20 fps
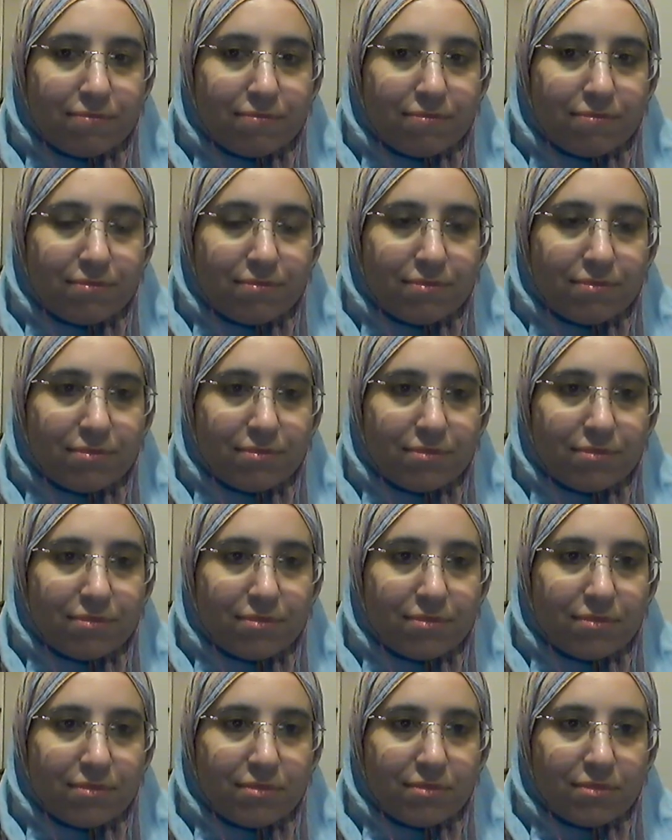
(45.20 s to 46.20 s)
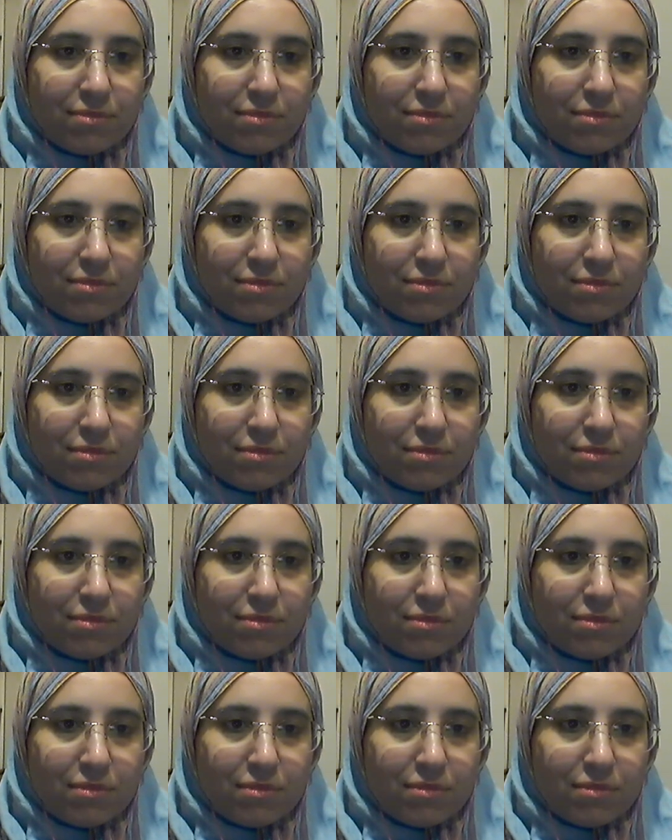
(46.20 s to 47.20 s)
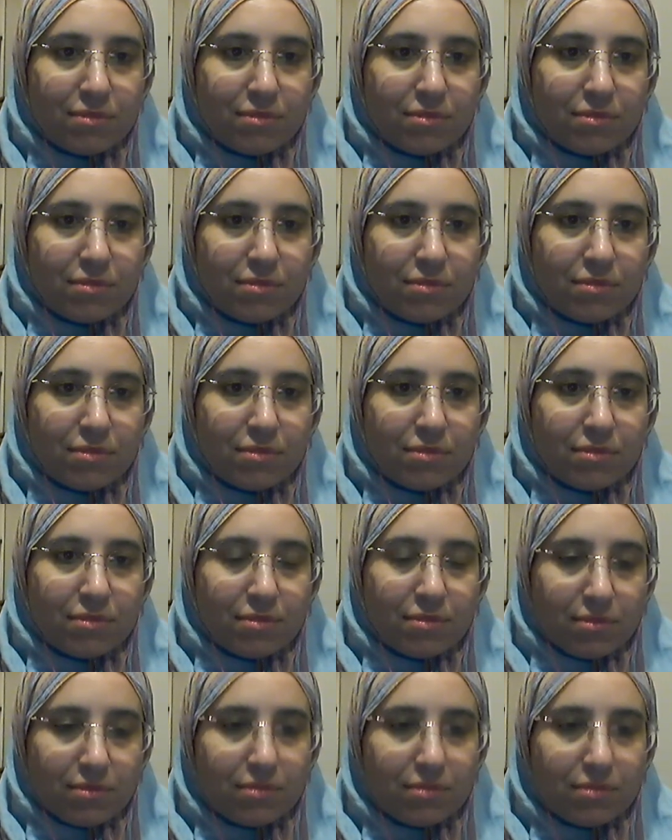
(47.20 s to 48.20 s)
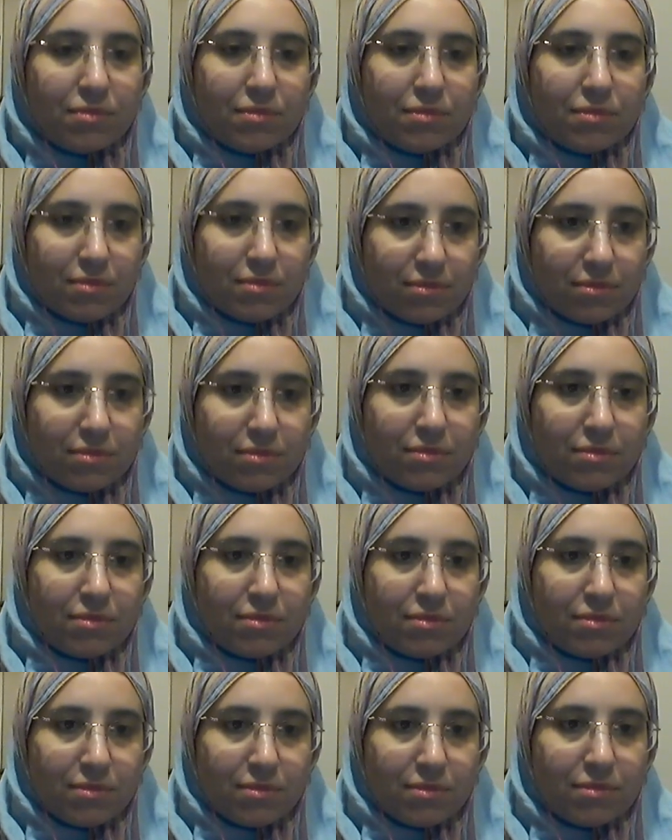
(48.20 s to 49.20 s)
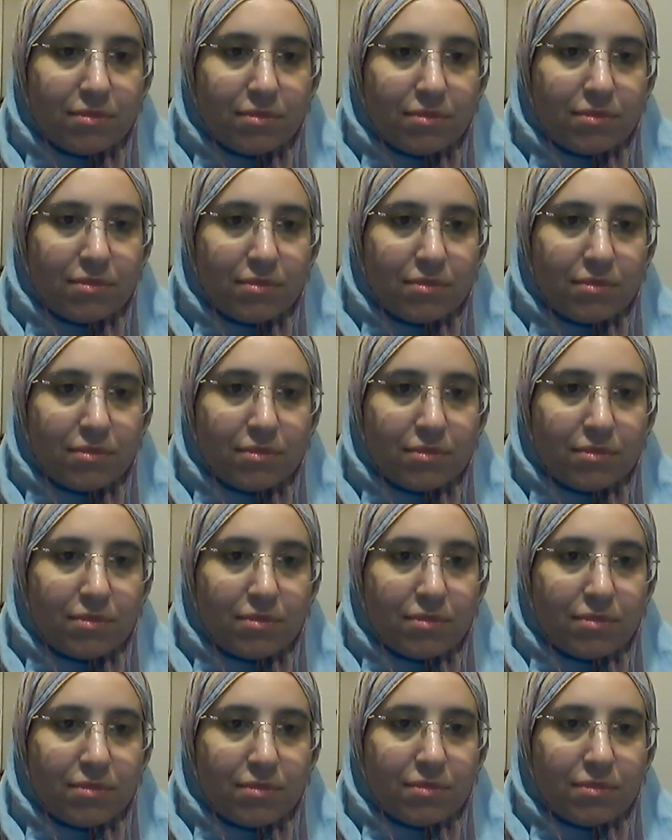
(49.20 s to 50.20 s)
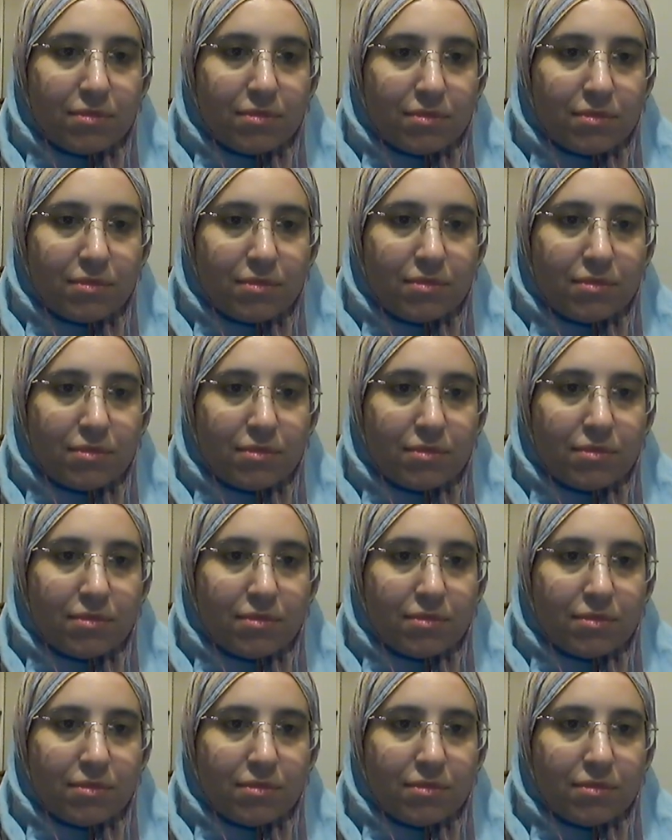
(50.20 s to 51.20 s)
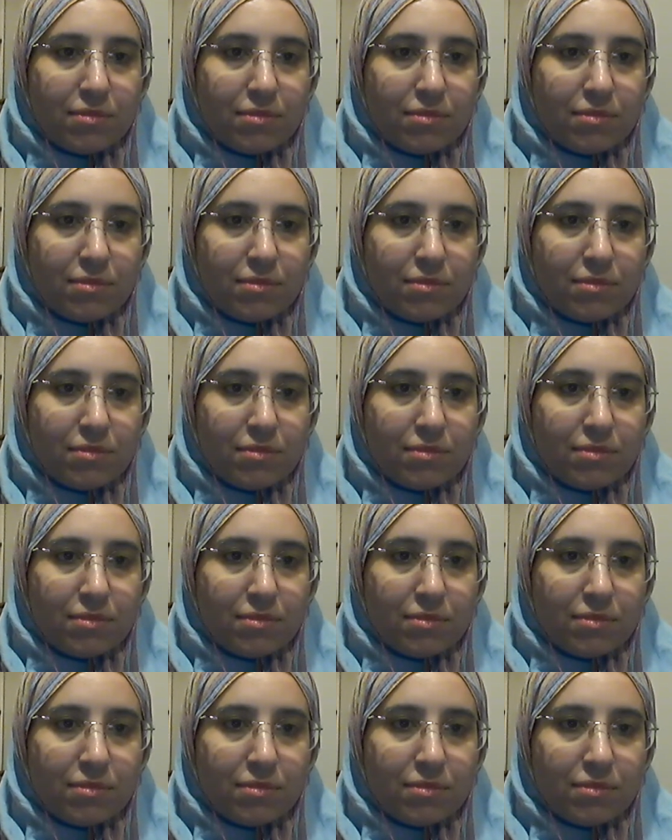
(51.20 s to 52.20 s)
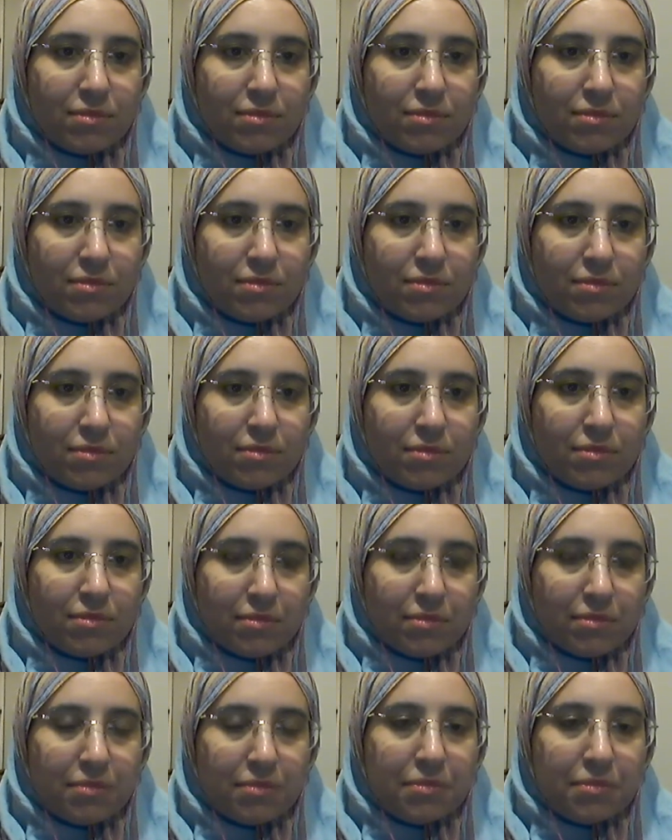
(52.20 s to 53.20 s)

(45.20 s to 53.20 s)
(not speaking)